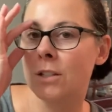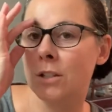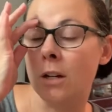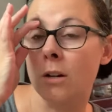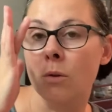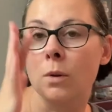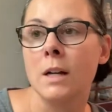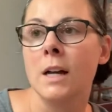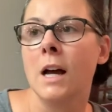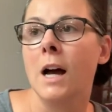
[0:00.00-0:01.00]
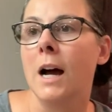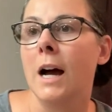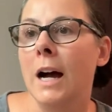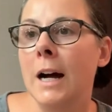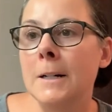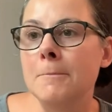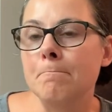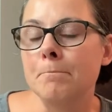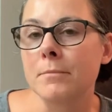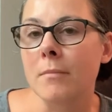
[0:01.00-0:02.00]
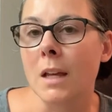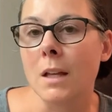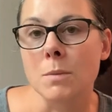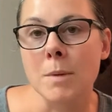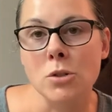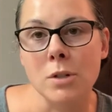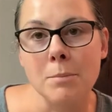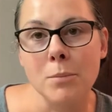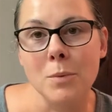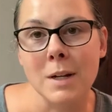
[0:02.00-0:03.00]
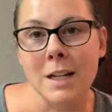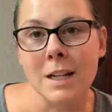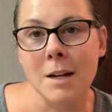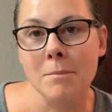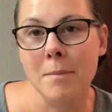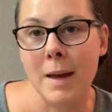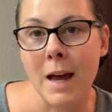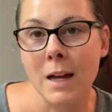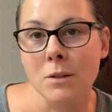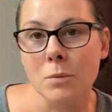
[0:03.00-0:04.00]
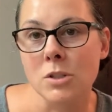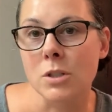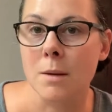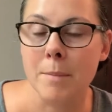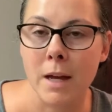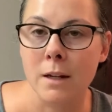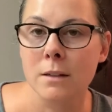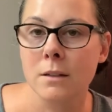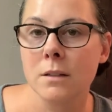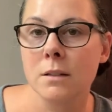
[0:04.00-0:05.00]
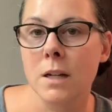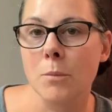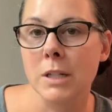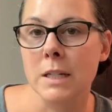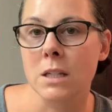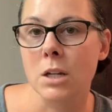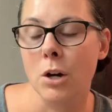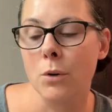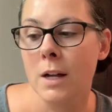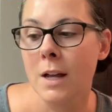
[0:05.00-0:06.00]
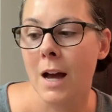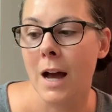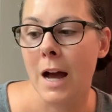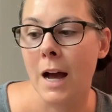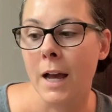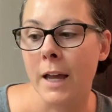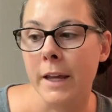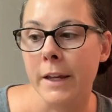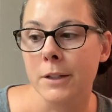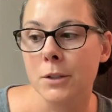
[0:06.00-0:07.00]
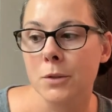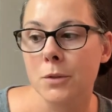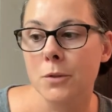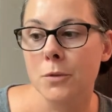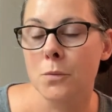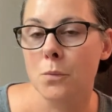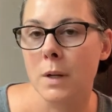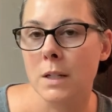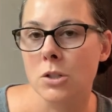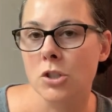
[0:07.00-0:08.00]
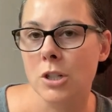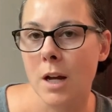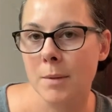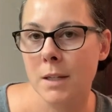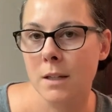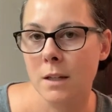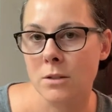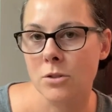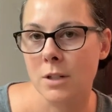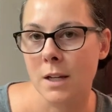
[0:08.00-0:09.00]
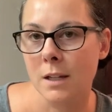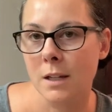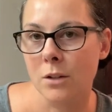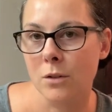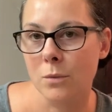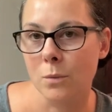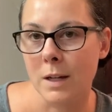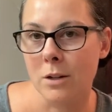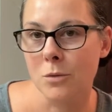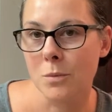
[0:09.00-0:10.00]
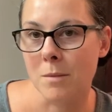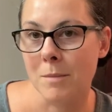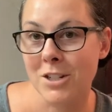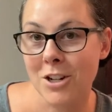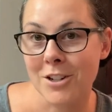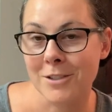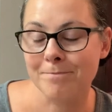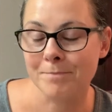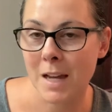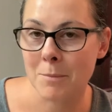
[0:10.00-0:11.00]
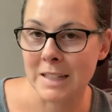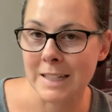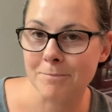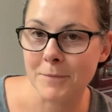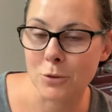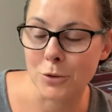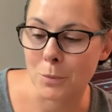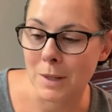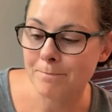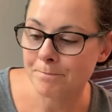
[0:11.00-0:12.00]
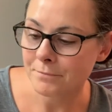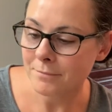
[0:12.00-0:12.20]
So um, that was my trip. When I got back, we just got back a couple days ago. I went shopping yesterday at Goodwill with my daughter, Emily, the older one.